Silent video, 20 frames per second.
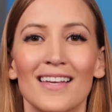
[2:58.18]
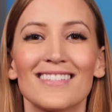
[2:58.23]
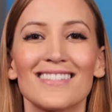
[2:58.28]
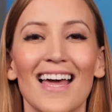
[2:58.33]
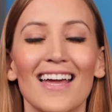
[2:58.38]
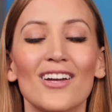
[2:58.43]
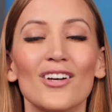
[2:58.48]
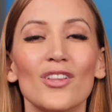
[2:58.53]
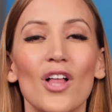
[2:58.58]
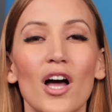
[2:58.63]

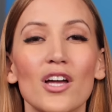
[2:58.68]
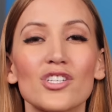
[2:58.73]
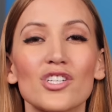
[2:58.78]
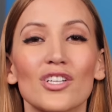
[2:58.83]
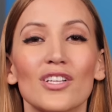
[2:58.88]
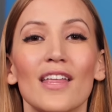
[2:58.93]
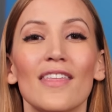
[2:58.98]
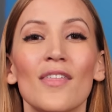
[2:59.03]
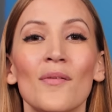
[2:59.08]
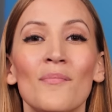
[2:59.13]

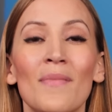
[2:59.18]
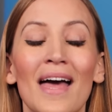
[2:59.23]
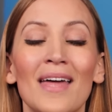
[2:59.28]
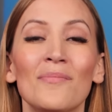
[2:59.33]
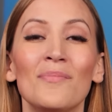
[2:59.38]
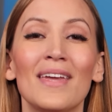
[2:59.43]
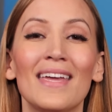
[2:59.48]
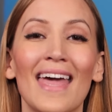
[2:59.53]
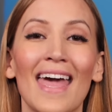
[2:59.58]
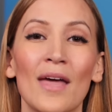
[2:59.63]
Psychologically, the
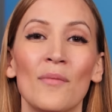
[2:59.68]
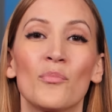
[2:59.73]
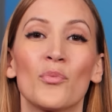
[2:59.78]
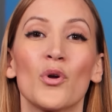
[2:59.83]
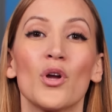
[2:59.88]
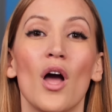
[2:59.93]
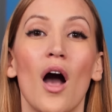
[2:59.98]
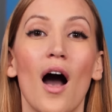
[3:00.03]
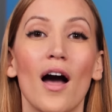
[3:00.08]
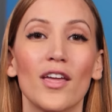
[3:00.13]
men became
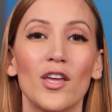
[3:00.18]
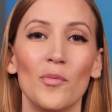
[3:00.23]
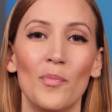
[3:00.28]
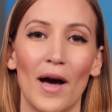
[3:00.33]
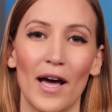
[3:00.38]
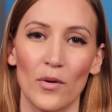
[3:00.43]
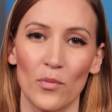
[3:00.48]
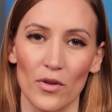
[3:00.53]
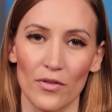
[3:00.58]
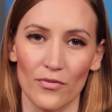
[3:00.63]

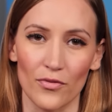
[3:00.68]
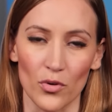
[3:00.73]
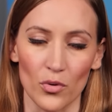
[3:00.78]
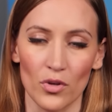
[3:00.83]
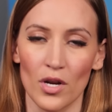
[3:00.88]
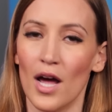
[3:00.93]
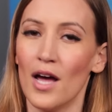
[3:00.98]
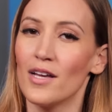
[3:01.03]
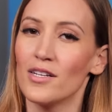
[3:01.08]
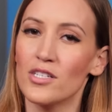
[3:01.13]
preoccupied with
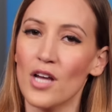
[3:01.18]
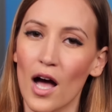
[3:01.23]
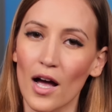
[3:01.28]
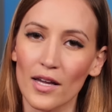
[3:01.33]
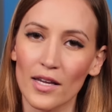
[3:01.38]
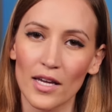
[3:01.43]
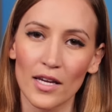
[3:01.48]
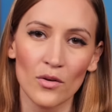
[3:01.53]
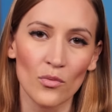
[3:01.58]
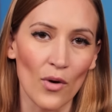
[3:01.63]
food,
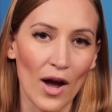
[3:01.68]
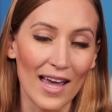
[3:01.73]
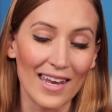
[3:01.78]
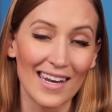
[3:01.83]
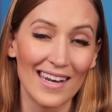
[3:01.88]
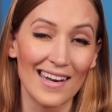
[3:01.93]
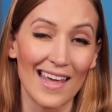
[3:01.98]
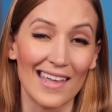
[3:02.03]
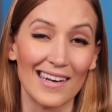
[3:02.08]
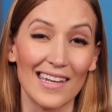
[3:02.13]
talking,
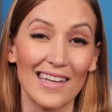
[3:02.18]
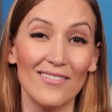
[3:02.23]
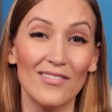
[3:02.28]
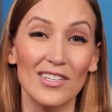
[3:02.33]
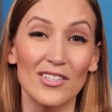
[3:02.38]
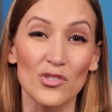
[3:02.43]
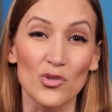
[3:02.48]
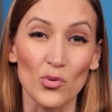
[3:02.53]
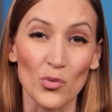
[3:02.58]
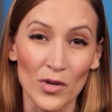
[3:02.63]
writing, and
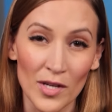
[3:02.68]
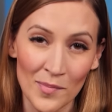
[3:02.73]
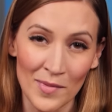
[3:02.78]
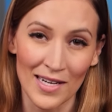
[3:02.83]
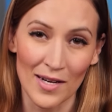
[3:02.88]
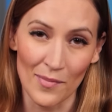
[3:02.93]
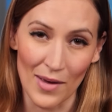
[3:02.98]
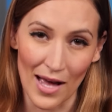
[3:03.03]
even dreaming